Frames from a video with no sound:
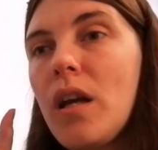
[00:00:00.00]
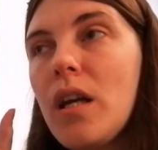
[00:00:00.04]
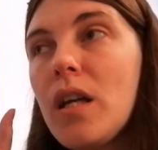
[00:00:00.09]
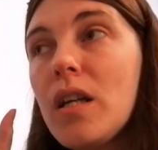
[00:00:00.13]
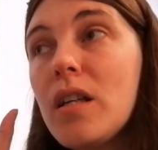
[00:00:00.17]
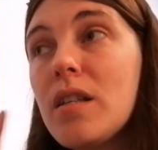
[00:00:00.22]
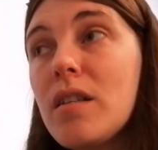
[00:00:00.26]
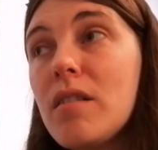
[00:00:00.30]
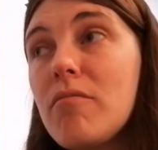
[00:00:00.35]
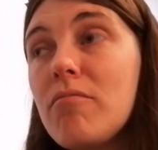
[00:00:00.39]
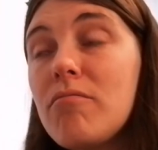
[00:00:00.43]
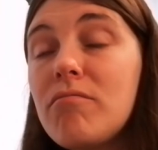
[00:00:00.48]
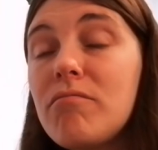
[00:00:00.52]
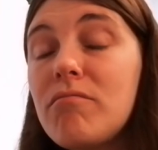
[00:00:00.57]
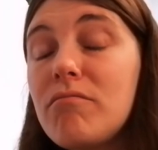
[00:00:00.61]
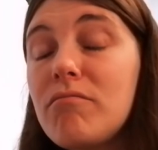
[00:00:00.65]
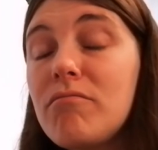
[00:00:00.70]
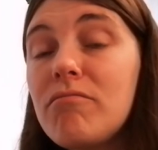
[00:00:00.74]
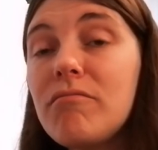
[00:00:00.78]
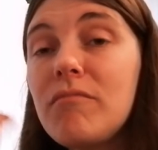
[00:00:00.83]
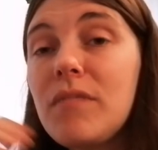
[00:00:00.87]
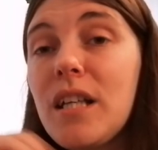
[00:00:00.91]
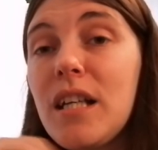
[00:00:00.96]
it
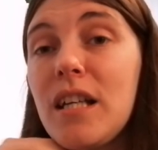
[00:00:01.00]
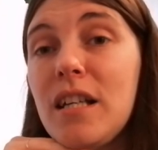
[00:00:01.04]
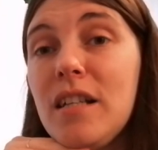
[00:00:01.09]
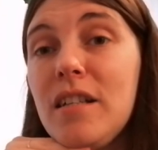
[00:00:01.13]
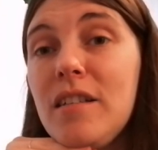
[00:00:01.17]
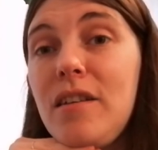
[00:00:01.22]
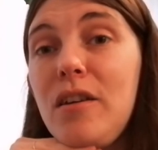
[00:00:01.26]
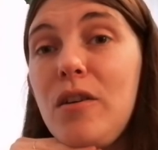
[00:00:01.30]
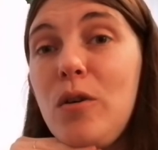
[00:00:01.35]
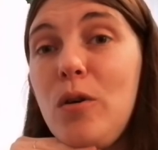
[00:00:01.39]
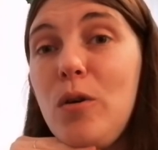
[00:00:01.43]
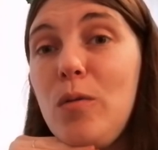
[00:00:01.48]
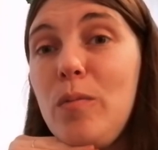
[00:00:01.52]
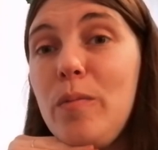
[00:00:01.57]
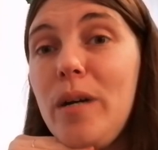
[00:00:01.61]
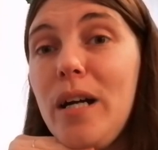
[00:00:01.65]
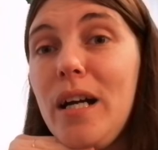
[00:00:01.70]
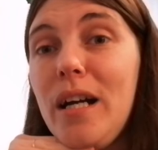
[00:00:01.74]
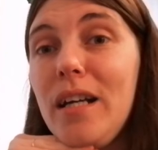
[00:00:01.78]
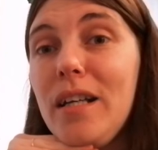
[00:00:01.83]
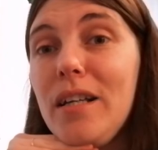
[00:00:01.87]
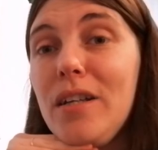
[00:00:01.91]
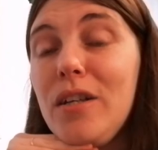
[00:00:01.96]
is an old
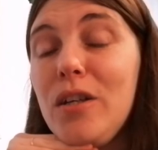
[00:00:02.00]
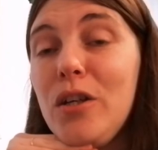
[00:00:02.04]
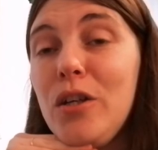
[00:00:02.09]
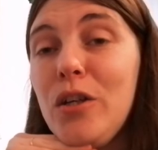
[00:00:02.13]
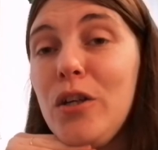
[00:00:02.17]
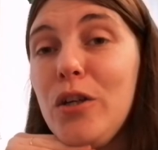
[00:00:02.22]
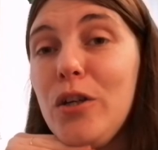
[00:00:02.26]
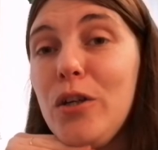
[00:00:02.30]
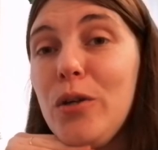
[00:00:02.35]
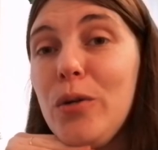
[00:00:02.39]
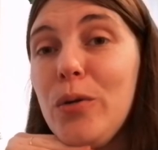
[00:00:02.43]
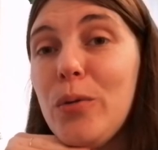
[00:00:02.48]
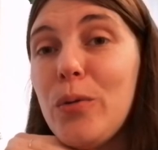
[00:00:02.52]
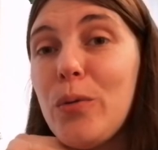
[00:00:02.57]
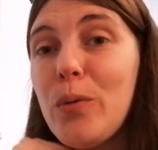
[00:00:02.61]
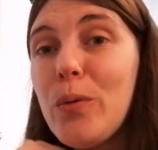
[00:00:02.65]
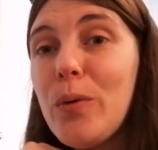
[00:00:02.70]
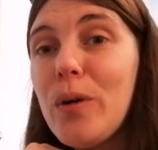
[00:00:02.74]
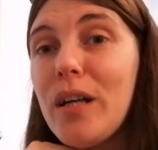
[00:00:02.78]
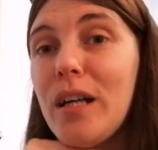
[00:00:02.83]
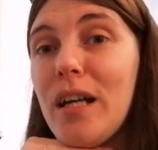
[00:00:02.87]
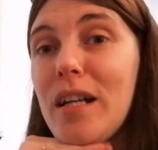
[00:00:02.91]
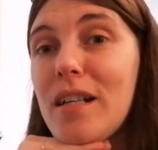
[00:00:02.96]
man
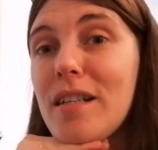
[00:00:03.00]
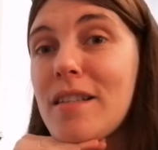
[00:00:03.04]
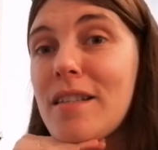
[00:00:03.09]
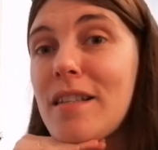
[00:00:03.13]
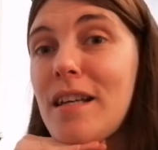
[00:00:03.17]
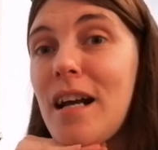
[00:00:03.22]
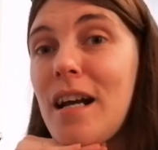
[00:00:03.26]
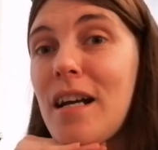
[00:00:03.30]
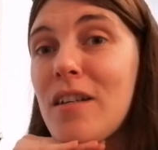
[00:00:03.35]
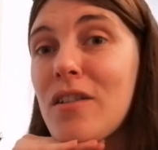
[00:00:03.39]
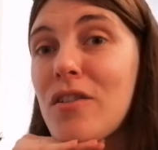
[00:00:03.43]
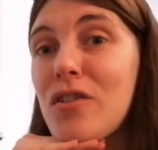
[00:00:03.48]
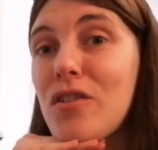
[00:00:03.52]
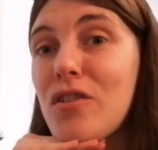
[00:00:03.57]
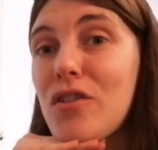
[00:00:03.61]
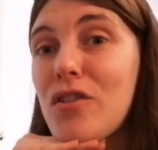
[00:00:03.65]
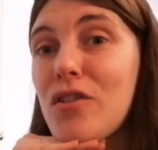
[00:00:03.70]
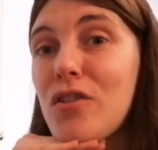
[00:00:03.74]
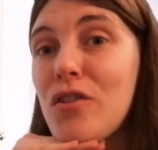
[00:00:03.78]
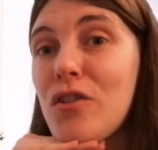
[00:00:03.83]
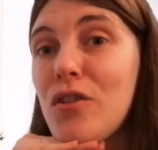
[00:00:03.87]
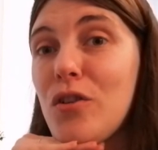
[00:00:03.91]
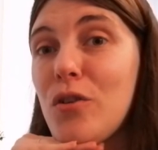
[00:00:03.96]
who gets asked
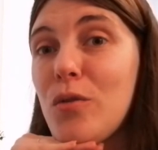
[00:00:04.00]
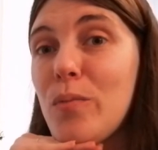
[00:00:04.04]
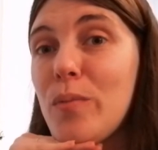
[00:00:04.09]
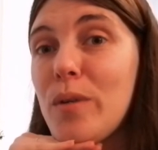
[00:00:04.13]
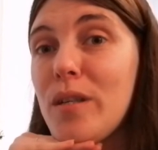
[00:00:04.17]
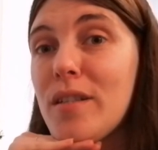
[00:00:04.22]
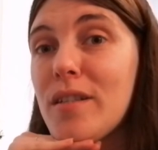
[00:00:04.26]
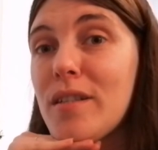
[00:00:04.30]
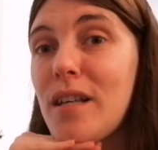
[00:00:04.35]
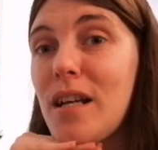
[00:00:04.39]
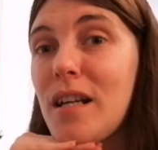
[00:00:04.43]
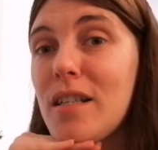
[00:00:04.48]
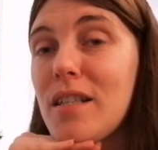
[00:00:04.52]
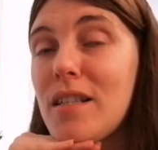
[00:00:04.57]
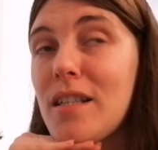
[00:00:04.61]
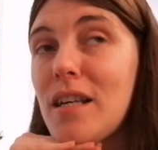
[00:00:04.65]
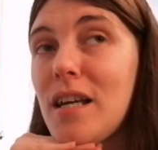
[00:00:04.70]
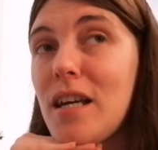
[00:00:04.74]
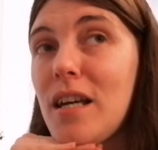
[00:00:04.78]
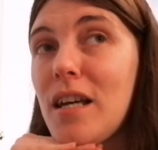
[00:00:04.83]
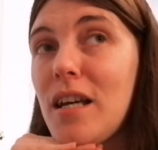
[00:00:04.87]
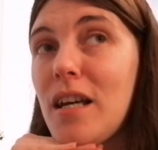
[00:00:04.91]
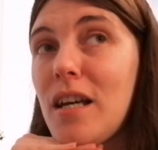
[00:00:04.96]
to be
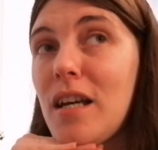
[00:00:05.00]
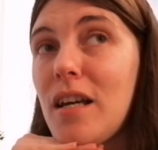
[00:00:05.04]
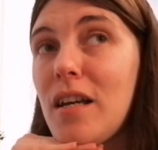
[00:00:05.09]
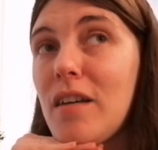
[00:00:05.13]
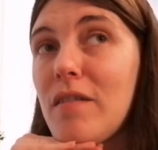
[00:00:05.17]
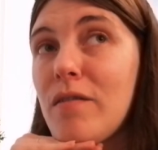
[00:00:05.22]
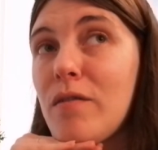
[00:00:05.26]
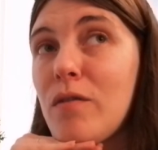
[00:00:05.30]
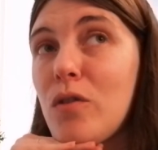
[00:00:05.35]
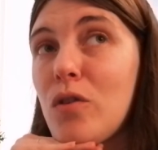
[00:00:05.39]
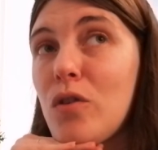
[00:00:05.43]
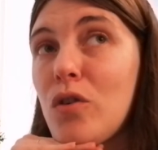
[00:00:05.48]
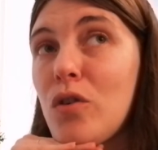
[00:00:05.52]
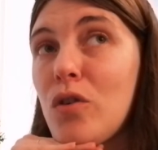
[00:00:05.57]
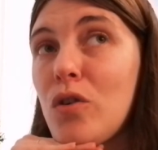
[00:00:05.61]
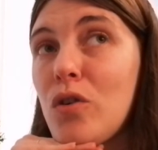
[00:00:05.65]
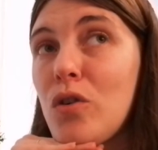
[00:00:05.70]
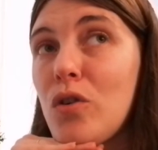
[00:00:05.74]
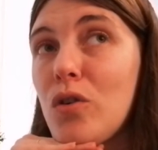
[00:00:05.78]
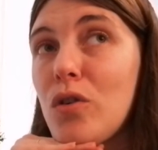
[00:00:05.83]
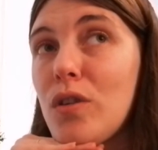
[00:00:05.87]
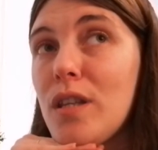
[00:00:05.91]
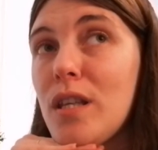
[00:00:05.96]
Santa
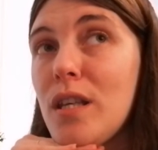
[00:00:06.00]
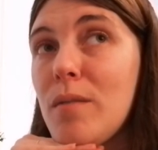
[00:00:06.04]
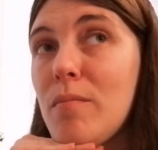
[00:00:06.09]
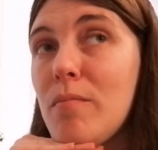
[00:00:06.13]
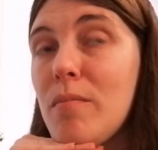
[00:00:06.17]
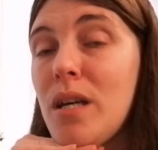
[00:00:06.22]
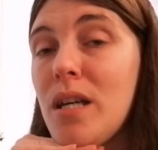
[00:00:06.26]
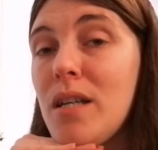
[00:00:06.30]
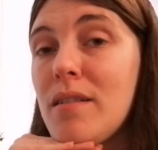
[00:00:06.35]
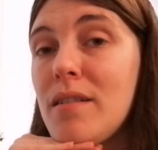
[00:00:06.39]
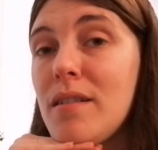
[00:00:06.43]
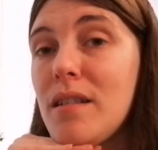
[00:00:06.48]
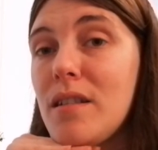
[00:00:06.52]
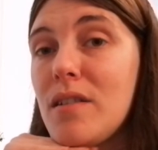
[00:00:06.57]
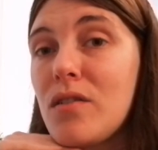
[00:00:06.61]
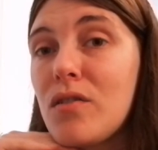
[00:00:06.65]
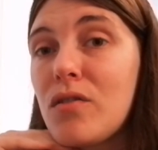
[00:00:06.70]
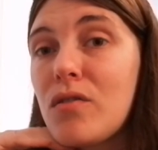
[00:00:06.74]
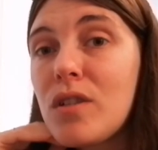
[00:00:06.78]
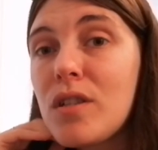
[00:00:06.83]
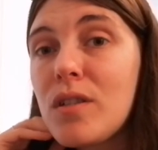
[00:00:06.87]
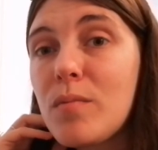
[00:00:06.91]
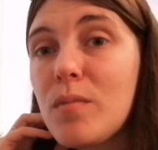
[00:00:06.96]
for the
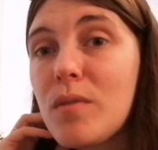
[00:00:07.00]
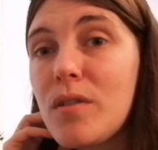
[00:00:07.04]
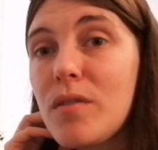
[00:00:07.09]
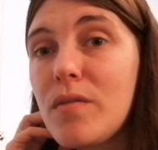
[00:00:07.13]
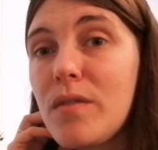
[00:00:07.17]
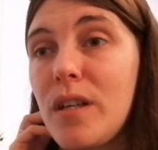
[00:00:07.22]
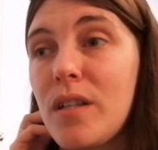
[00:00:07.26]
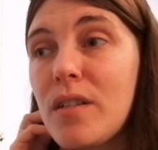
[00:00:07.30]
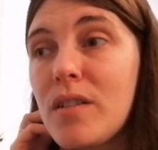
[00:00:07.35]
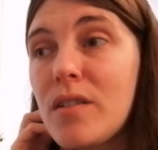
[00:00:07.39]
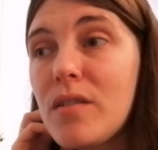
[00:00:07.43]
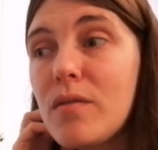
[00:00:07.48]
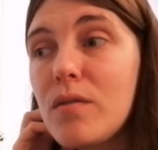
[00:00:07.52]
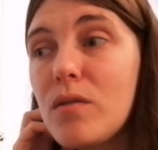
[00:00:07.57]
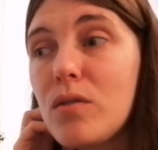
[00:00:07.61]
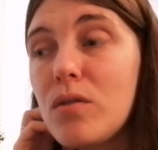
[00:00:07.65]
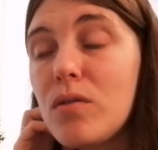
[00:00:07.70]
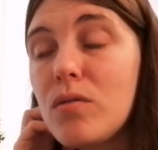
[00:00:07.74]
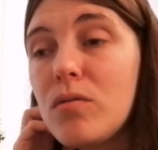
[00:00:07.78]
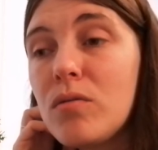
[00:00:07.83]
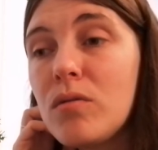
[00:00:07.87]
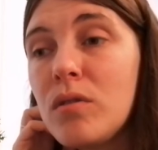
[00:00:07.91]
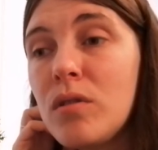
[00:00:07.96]
Macy's Christmas
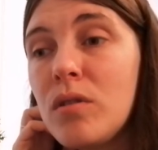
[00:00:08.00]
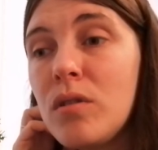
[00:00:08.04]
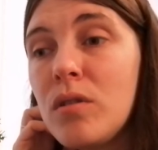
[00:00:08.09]
Festival.